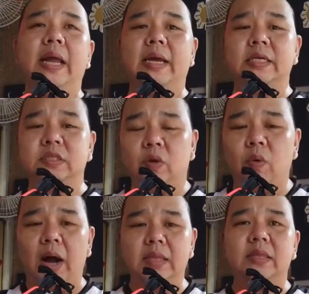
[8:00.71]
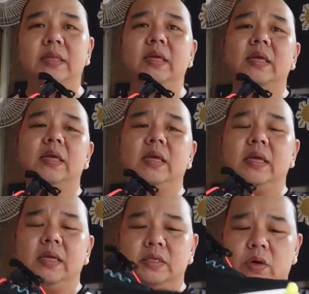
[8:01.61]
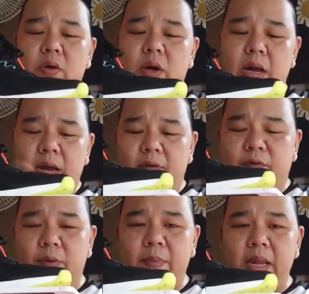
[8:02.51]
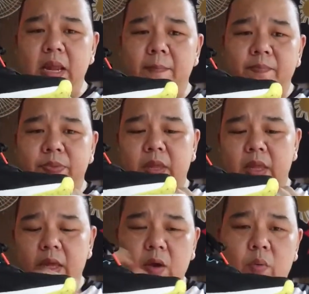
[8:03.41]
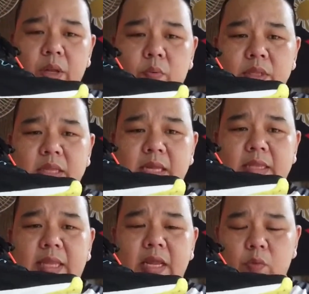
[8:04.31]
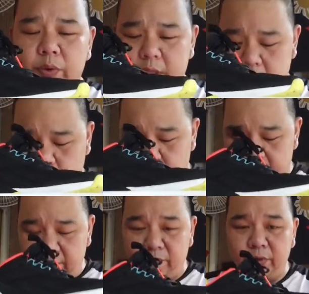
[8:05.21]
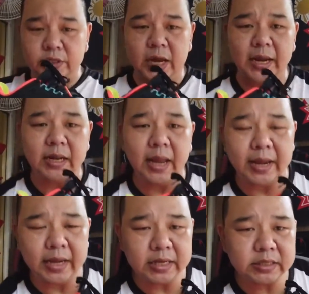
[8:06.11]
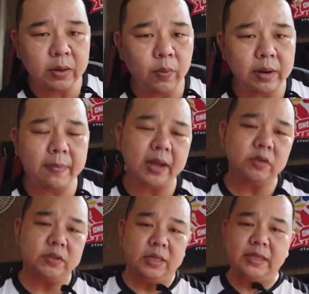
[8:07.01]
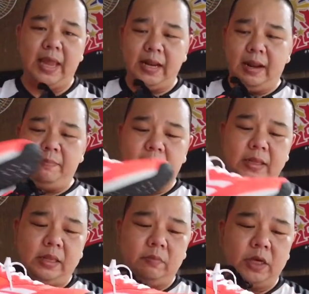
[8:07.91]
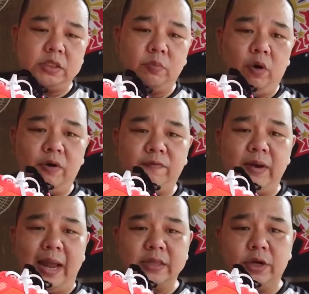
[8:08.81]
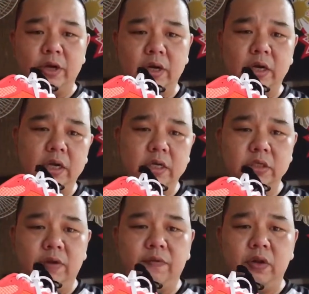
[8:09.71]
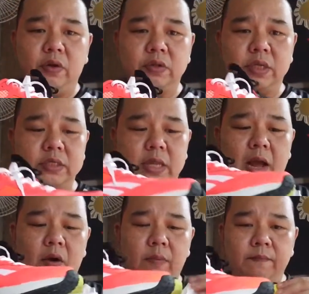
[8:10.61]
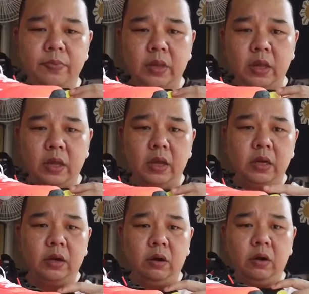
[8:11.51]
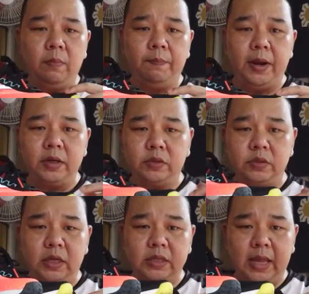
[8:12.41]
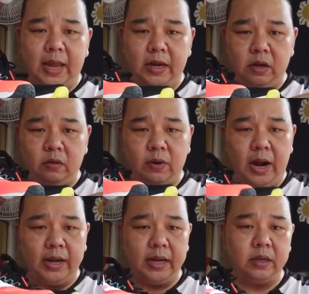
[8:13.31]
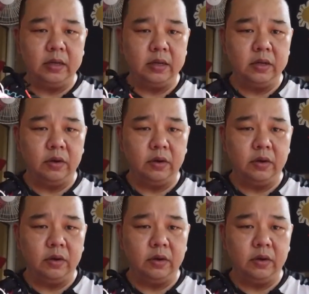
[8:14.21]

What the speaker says: like a squat. So for me, what they did with the 12, which I like, is they went back to the 10 and made it much more flatter. So if you notice now, compared to the 10, where I can